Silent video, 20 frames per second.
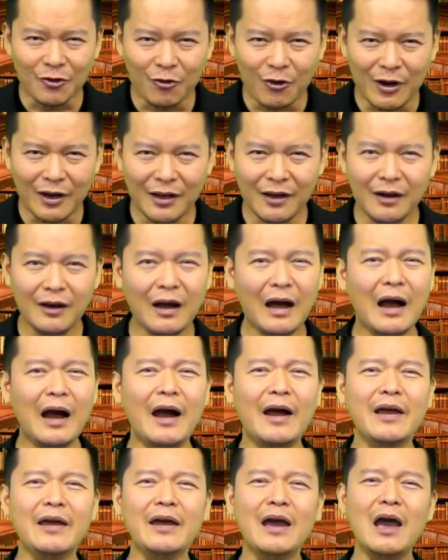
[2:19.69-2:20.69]
Trainer,
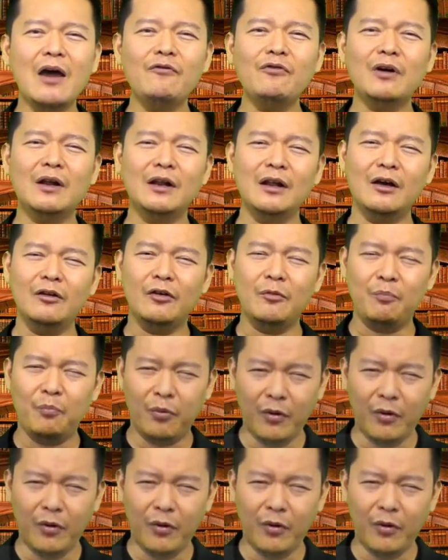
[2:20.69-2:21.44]
I have a lot of